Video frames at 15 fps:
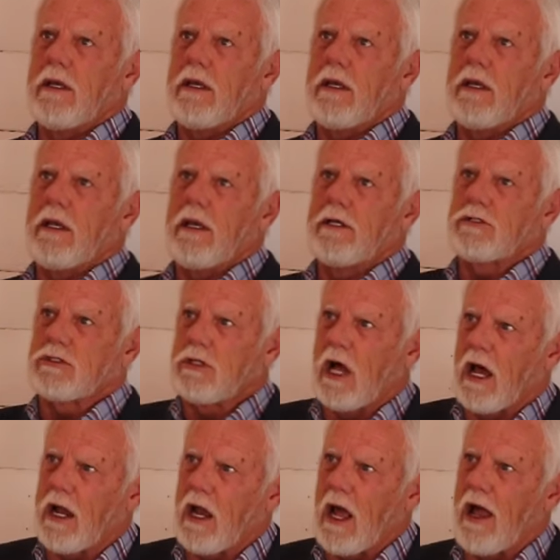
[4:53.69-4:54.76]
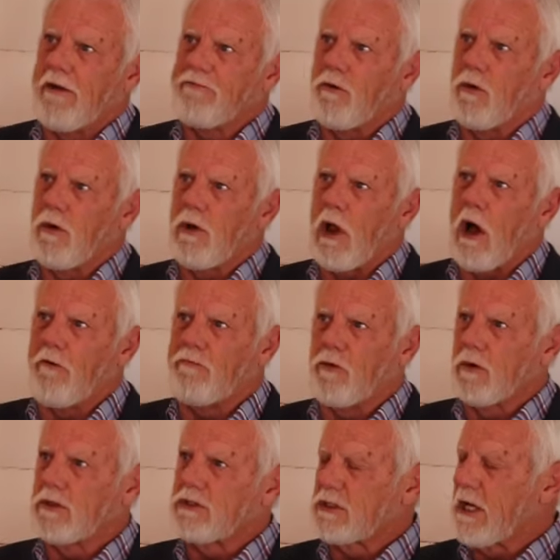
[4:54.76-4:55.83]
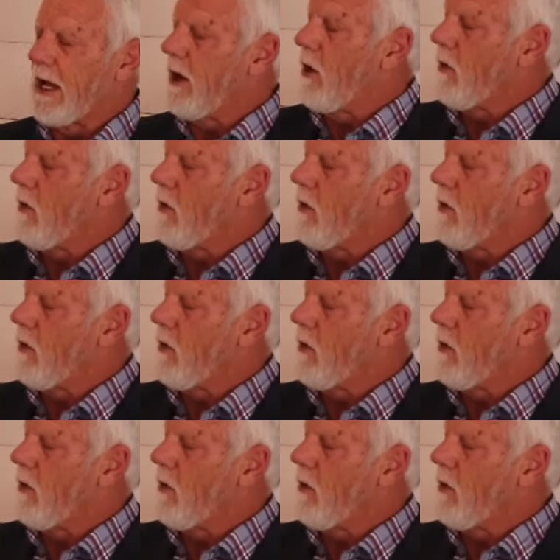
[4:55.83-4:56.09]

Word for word: it's not lawful to say,